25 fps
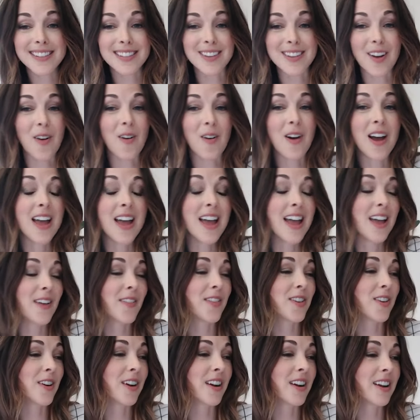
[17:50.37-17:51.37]
So if
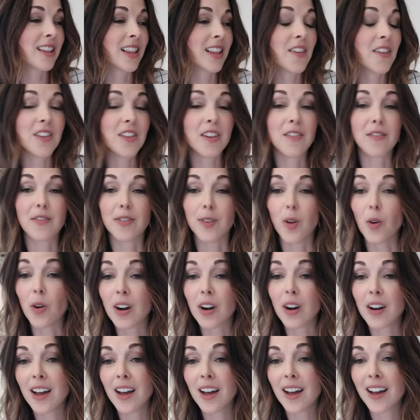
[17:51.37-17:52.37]
you're living in
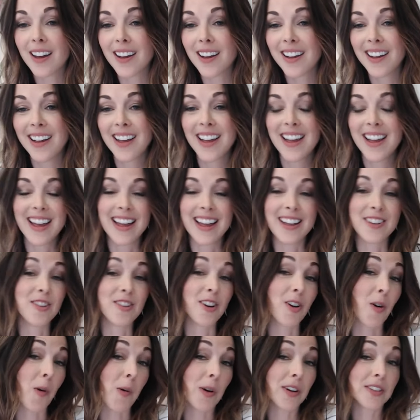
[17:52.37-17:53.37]
Florida and
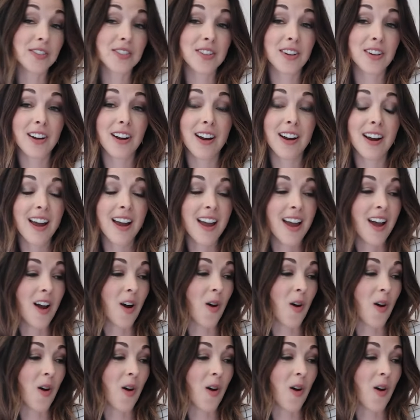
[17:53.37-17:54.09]
you're a quilter,